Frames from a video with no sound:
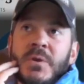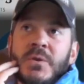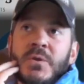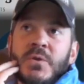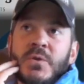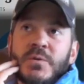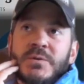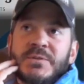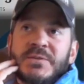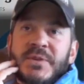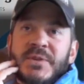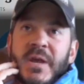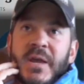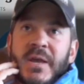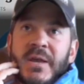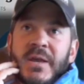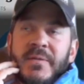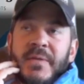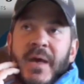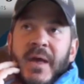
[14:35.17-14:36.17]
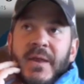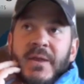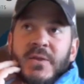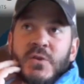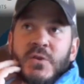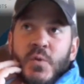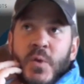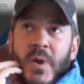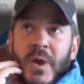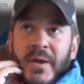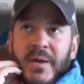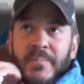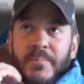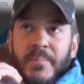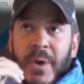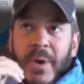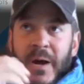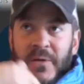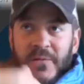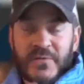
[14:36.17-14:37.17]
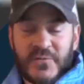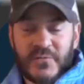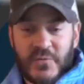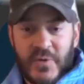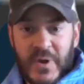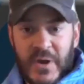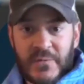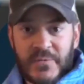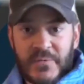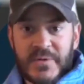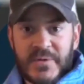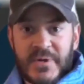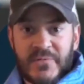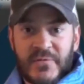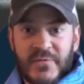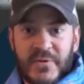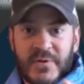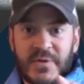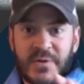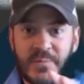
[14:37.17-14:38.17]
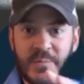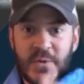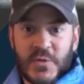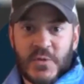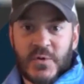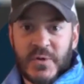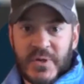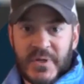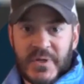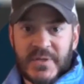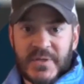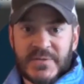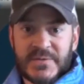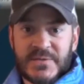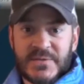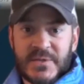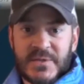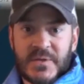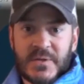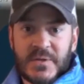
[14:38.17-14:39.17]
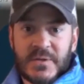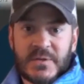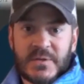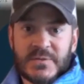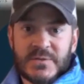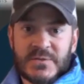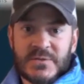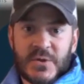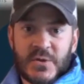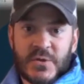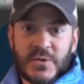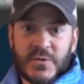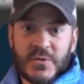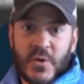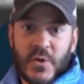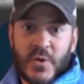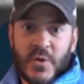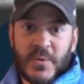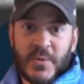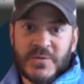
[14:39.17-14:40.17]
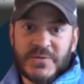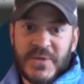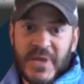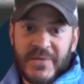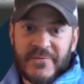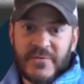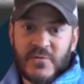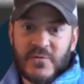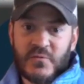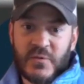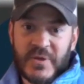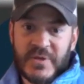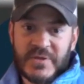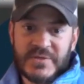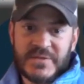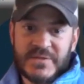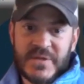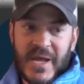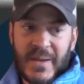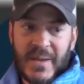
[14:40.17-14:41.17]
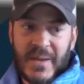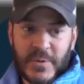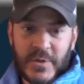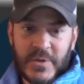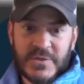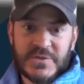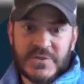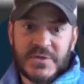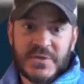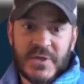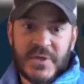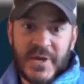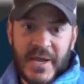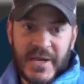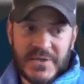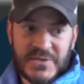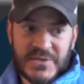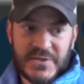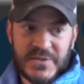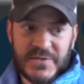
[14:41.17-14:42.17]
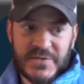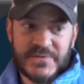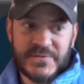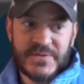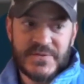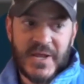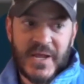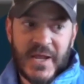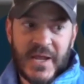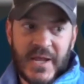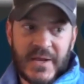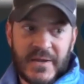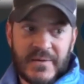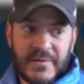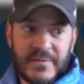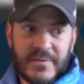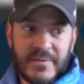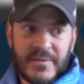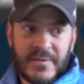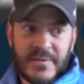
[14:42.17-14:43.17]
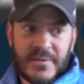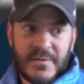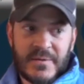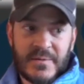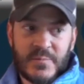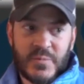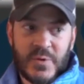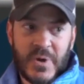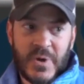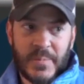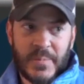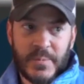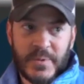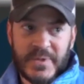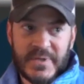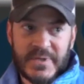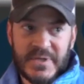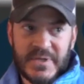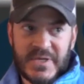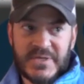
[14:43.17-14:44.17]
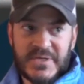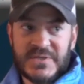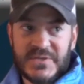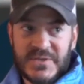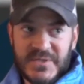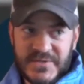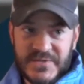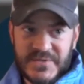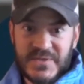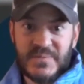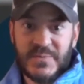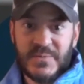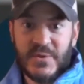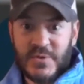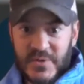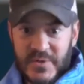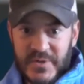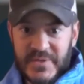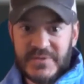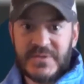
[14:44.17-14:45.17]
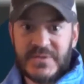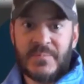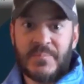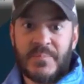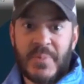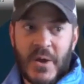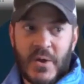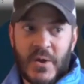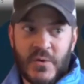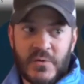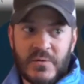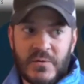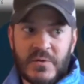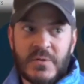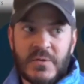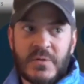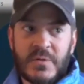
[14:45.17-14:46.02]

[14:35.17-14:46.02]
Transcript: You were saying that you had to bounce around to different communities. So you almost have to reestablish connections and probably teach these communities about